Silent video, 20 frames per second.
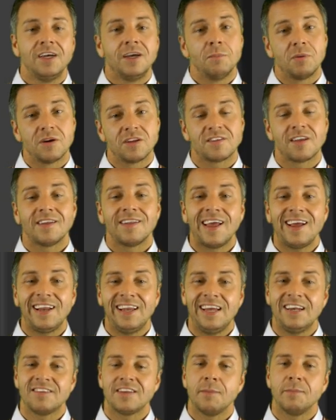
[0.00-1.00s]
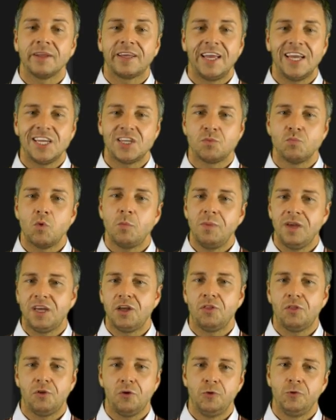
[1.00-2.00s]
but it's unlikely his application will make
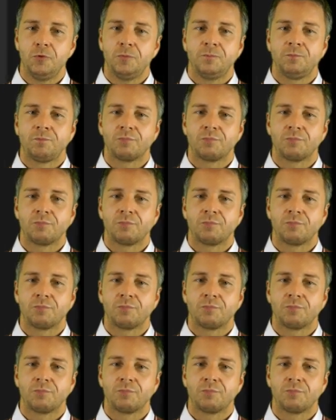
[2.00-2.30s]
it through.